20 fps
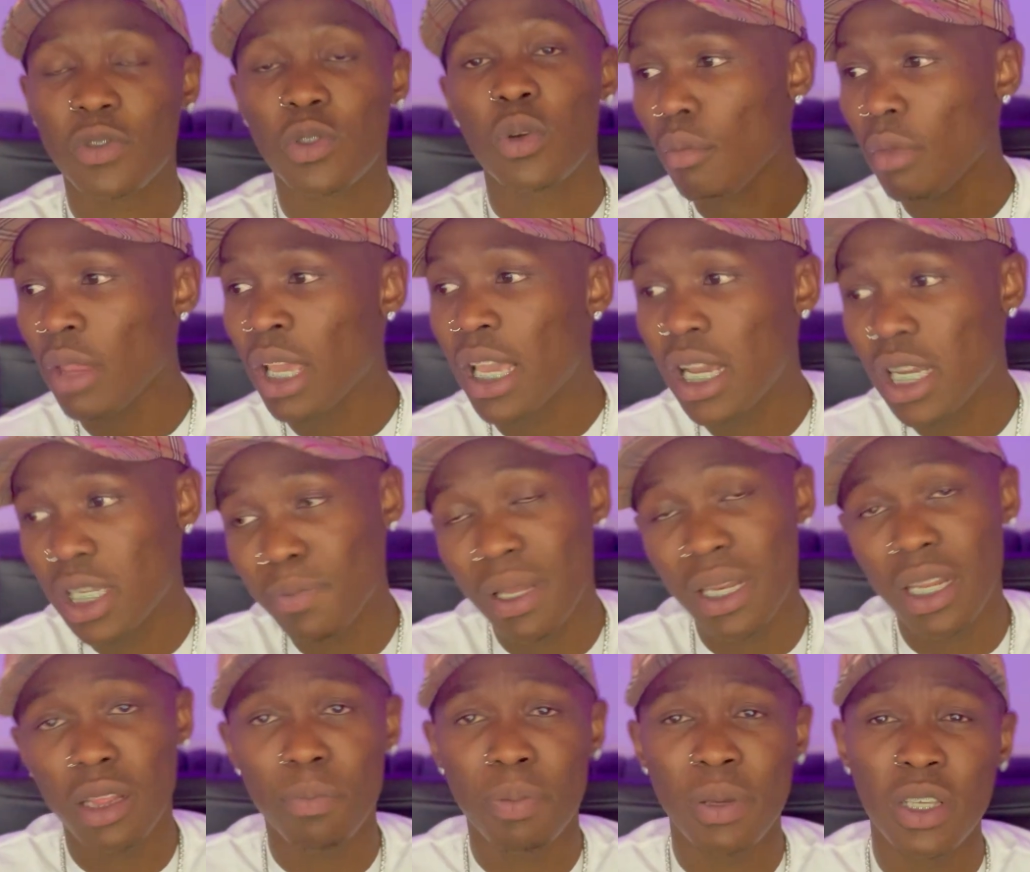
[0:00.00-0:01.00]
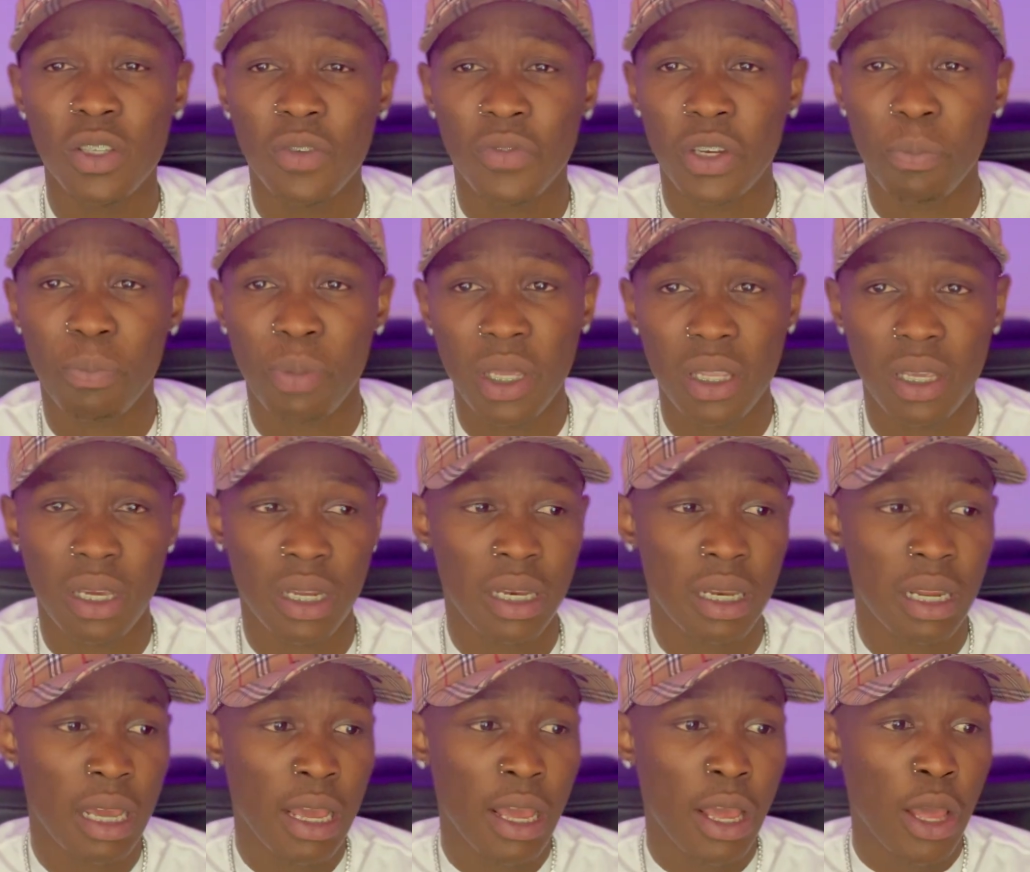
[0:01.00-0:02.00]
So here's my little piece of an
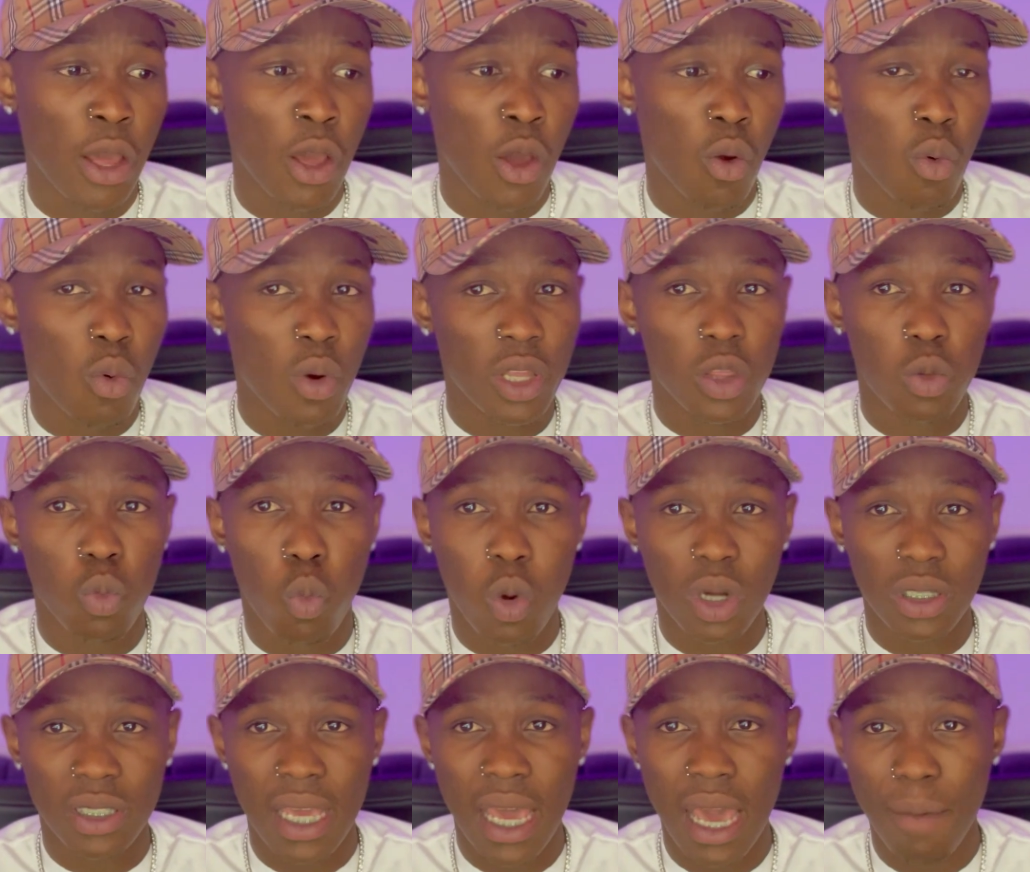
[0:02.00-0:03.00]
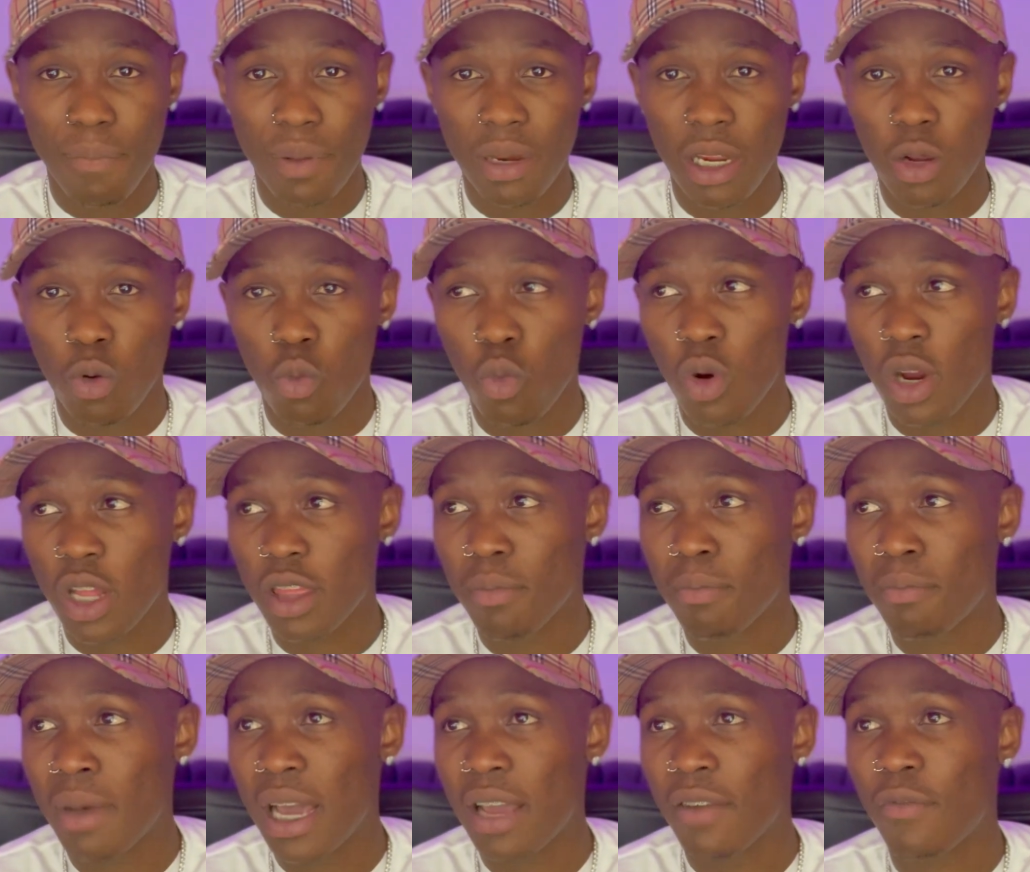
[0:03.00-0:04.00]
opinion with what's happening with
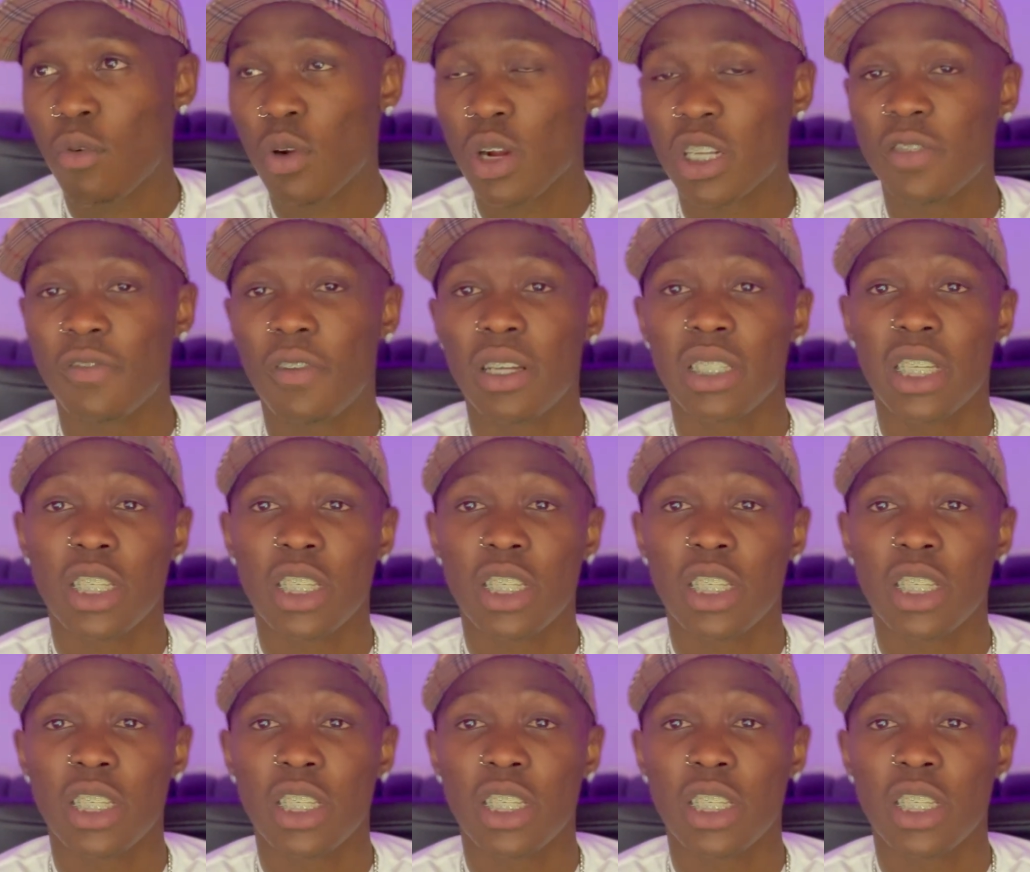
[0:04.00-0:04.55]
my Forex funds.